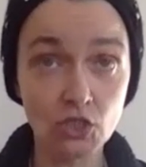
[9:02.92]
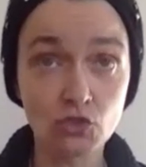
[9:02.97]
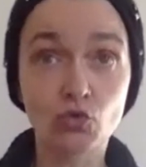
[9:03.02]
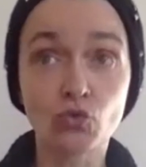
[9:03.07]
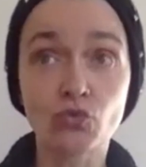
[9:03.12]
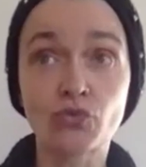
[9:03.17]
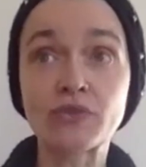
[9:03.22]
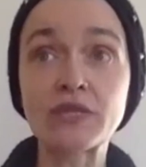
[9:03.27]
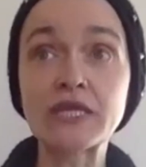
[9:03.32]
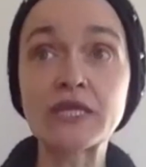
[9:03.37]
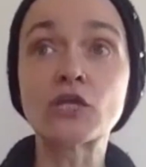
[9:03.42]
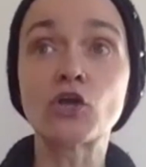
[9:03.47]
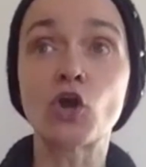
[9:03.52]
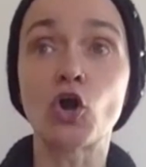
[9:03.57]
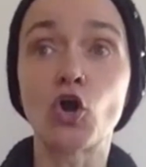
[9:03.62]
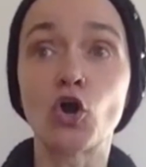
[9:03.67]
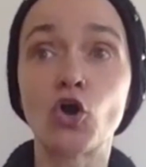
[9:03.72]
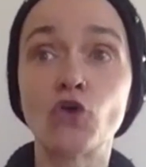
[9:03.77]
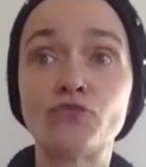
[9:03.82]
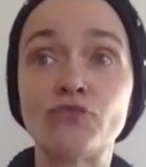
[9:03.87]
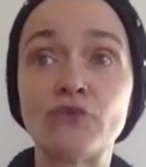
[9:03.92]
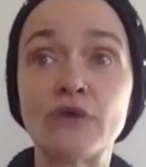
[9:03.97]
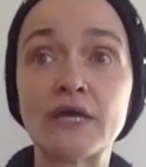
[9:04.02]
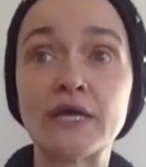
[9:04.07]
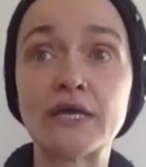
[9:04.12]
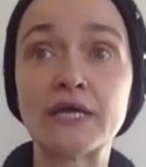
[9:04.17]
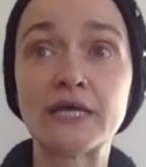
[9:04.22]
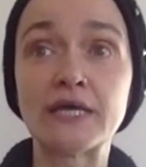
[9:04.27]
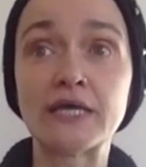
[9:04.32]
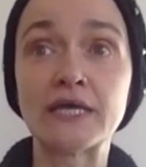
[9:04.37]
to think of
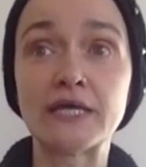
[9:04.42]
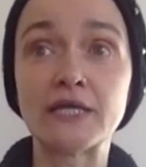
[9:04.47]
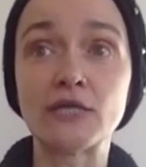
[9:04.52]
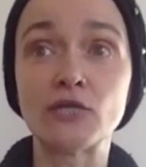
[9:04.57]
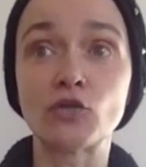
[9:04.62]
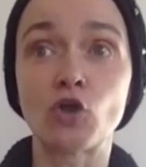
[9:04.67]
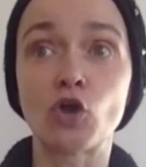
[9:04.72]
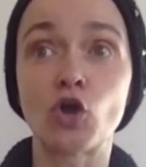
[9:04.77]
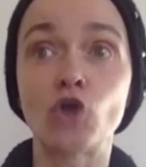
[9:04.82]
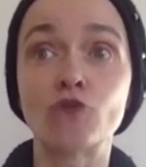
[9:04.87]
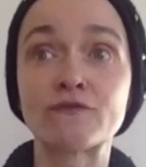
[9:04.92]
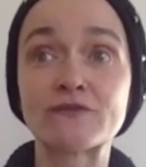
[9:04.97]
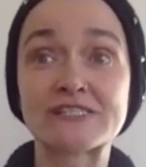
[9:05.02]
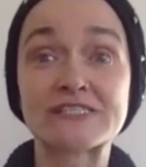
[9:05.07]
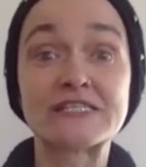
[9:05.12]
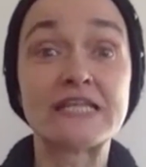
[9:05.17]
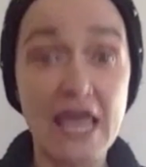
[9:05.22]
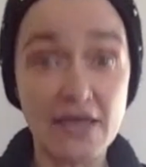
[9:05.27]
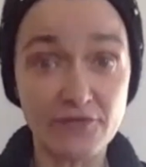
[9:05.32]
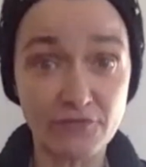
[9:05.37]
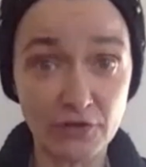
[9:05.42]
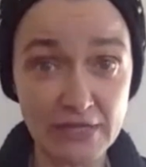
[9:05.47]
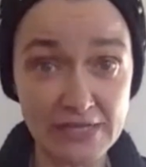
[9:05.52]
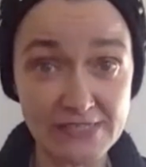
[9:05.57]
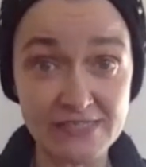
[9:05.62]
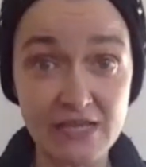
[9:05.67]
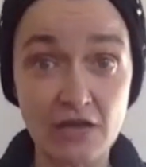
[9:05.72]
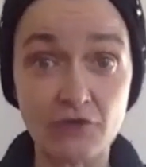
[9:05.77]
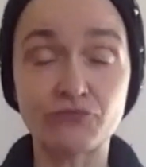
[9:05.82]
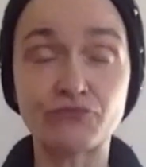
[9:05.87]
slavery as
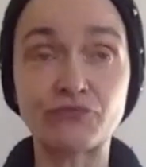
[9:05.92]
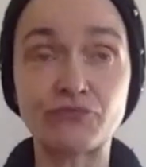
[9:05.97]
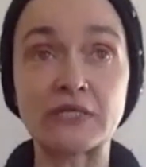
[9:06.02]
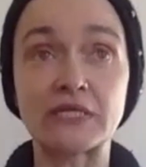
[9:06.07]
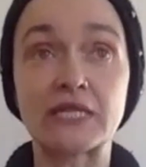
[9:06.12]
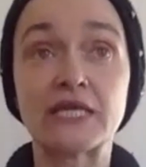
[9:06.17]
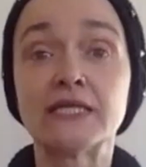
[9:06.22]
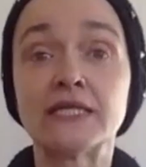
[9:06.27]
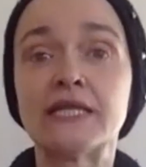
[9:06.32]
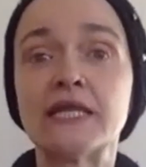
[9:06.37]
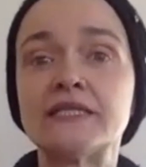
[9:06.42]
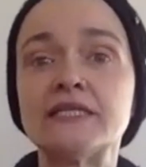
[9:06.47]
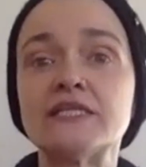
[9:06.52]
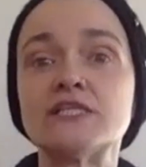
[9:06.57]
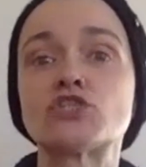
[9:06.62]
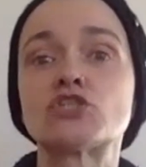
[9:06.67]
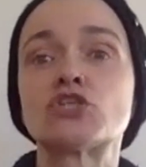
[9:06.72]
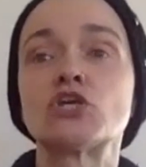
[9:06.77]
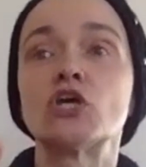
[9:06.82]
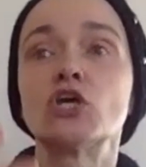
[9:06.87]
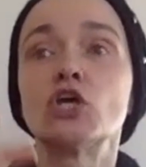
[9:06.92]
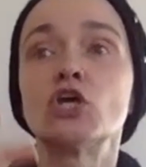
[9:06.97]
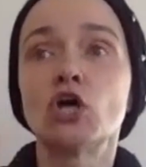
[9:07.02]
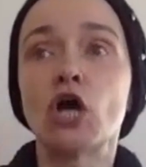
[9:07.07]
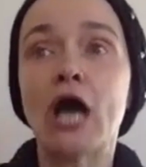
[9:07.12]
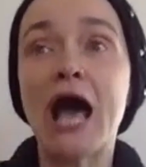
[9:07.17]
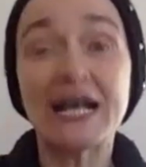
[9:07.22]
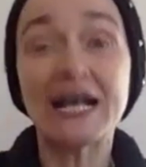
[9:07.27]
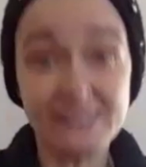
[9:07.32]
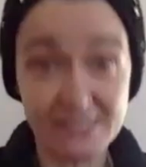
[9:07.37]
something that is
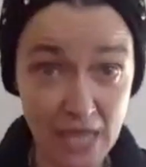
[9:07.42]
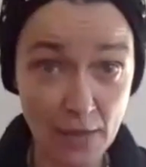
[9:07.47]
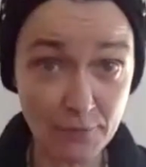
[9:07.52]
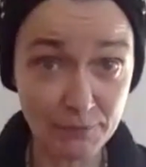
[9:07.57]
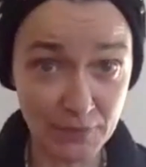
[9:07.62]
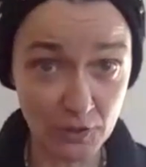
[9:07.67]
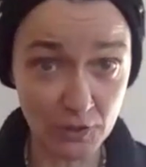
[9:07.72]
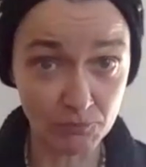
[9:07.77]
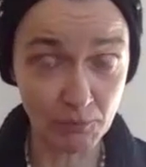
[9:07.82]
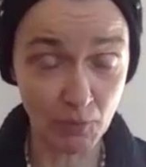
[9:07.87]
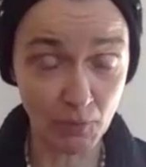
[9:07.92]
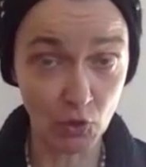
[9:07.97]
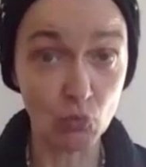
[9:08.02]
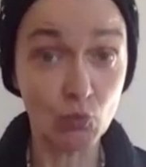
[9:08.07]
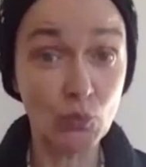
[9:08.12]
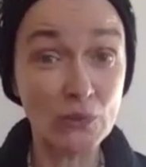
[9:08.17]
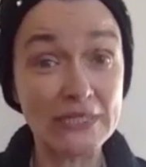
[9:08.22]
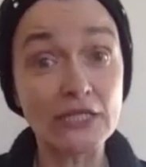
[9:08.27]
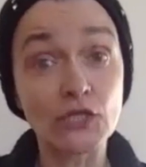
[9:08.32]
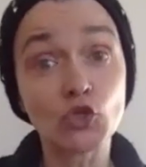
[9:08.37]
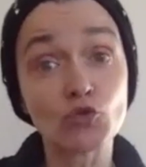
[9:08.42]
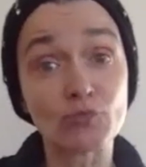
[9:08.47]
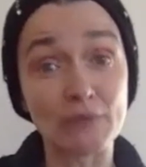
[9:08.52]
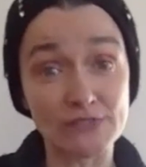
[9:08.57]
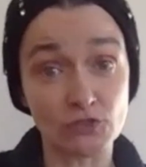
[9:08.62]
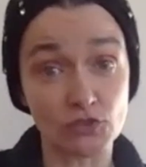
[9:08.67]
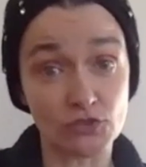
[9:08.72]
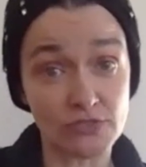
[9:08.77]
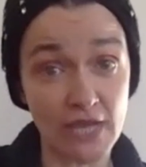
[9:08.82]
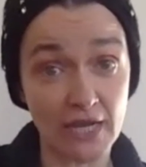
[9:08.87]
acceptable within human
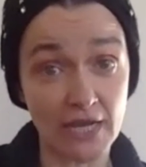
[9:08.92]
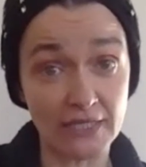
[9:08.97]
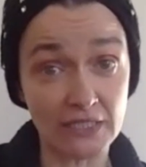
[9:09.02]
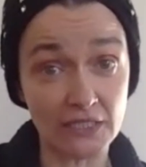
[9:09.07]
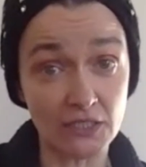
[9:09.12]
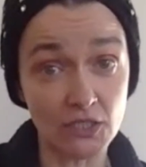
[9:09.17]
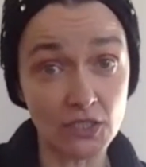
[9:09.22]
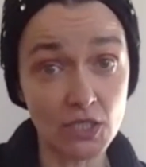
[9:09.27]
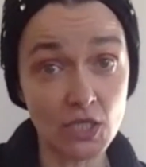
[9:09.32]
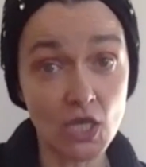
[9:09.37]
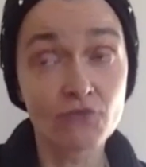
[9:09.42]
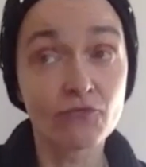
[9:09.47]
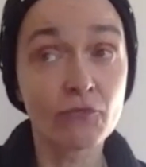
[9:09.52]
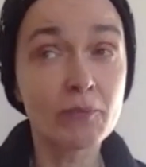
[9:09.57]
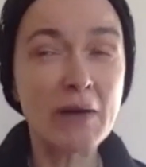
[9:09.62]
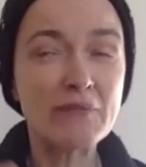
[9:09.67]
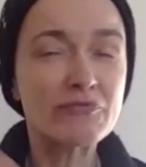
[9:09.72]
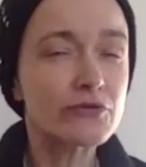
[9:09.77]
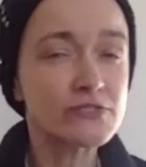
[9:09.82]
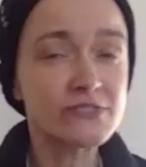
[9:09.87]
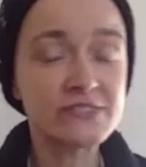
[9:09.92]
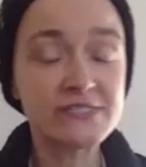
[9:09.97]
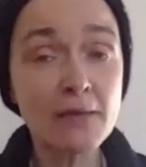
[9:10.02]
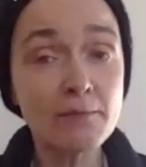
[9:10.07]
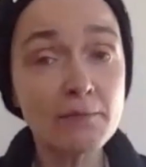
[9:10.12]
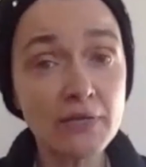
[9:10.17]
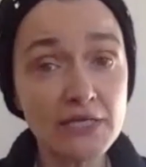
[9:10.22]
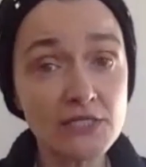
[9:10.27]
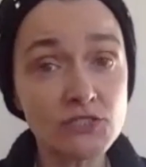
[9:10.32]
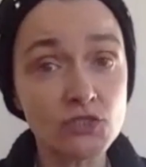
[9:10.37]
society. But for
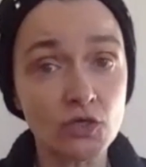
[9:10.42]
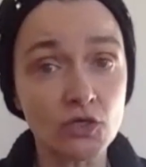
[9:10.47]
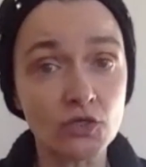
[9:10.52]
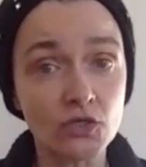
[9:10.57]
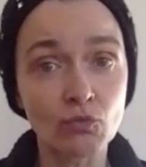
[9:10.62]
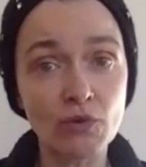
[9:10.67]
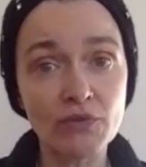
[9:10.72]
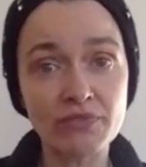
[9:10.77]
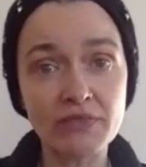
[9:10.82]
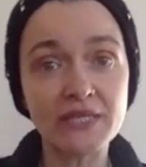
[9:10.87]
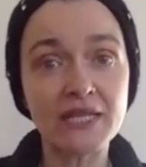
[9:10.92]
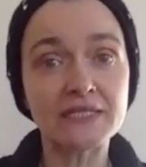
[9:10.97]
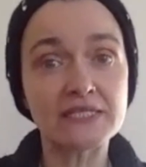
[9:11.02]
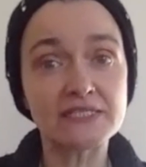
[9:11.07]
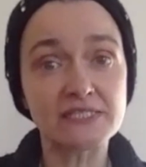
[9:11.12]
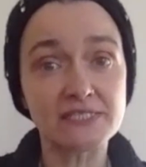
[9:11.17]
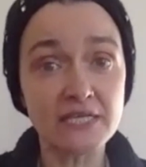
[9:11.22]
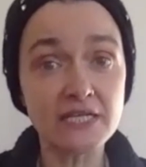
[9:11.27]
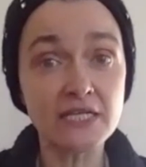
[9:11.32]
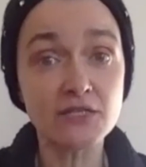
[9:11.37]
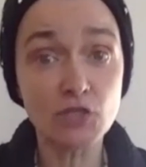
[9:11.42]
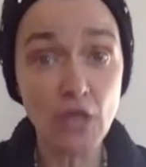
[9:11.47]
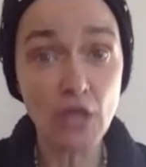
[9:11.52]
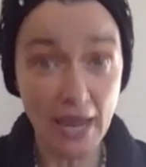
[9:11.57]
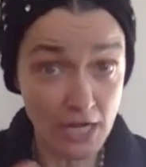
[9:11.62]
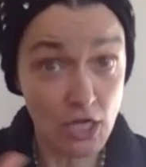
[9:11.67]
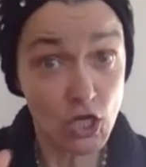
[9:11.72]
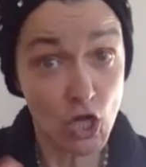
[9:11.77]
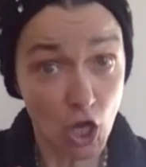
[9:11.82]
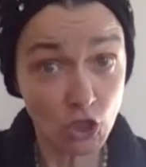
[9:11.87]
some reason, we think it is still
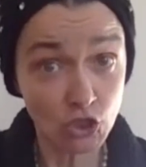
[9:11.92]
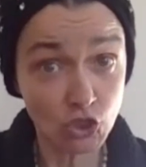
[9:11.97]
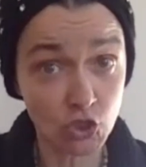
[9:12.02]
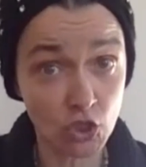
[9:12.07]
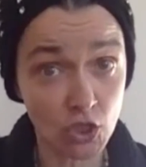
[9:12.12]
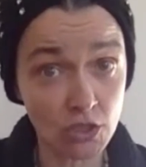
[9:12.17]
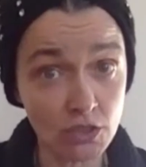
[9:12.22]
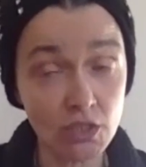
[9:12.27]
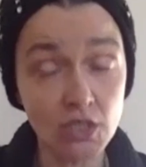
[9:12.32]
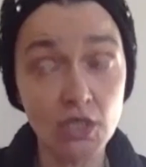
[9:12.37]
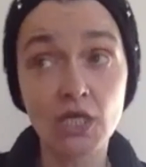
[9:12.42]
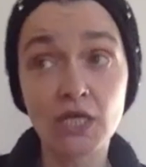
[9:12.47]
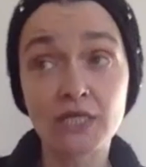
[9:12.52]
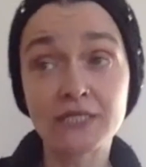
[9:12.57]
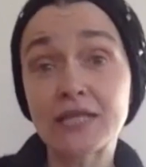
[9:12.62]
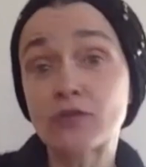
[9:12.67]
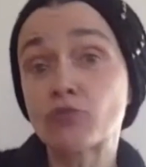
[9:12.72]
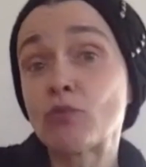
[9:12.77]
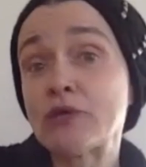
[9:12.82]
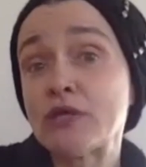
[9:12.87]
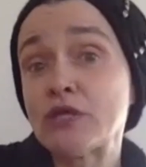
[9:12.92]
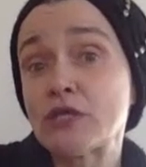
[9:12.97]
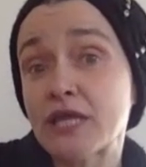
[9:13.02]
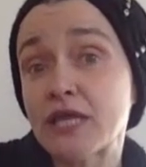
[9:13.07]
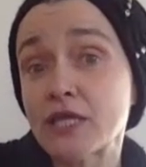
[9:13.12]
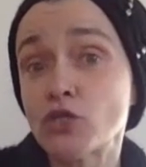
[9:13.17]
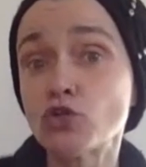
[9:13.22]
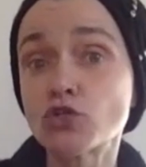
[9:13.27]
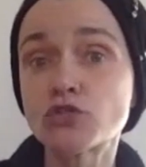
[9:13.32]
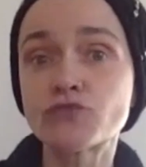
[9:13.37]
a notion that we
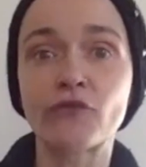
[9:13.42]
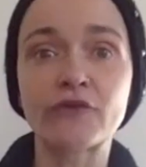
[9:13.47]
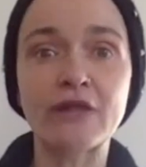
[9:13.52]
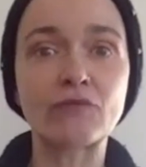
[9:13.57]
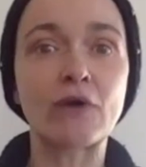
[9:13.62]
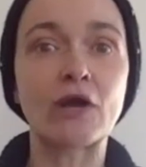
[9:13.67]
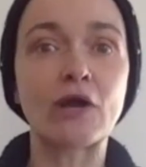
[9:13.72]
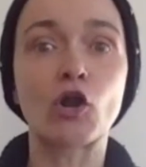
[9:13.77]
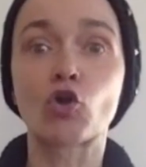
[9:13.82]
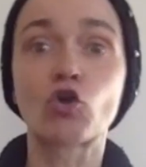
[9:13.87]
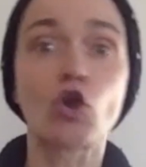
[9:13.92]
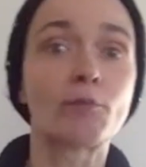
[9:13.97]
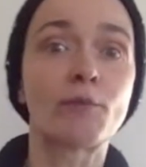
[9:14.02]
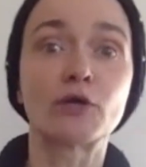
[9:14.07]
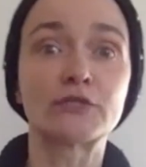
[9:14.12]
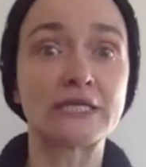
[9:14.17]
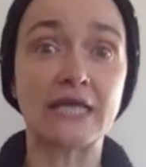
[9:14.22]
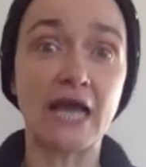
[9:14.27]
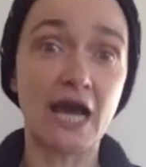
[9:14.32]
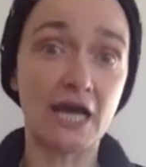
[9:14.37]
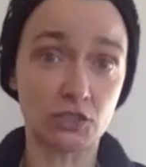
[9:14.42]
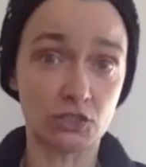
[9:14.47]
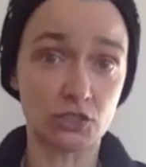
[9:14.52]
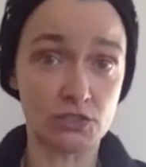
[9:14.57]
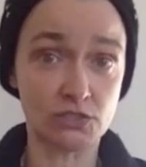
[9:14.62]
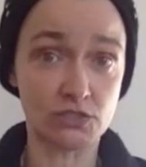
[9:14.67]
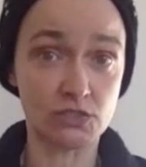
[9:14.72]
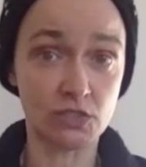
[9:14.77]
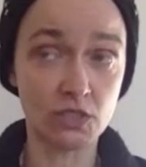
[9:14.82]
can use for our robotic others.